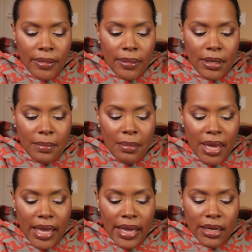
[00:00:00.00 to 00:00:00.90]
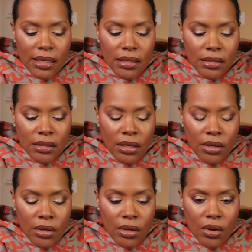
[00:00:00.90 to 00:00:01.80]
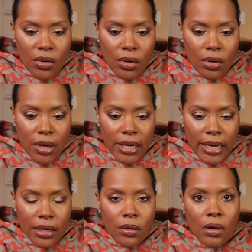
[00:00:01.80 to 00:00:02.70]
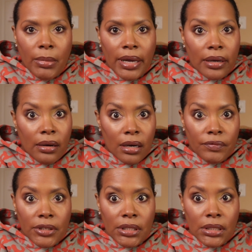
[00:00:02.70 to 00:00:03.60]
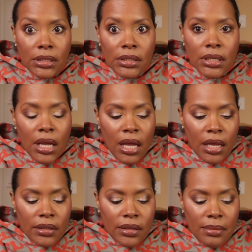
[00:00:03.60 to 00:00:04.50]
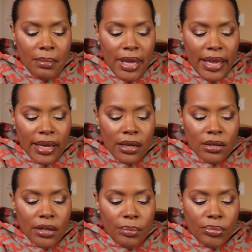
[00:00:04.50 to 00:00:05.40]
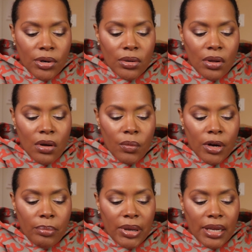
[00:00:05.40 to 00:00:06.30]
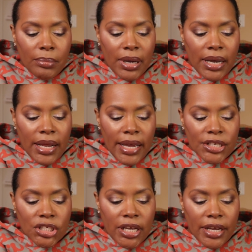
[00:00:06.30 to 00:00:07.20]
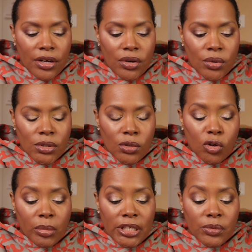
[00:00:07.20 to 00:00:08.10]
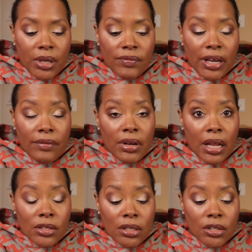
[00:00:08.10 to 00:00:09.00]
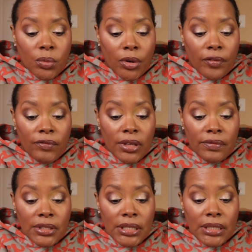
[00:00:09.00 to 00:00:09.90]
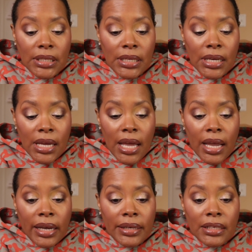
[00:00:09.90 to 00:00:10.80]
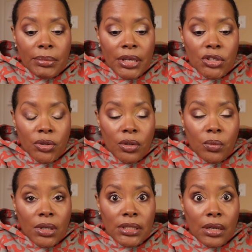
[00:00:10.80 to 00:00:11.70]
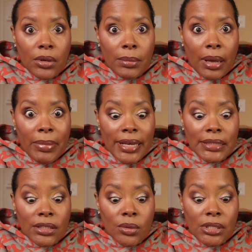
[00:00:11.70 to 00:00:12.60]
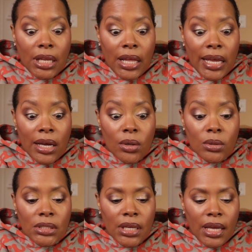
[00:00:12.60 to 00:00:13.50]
The MAC Long, oh I gotta go on my card for these. The MAC Pro Long Wear Paint Pot Eyeshadows, normally $25, are $12.50. I need to make sure the ones that are in my basket don't sell out.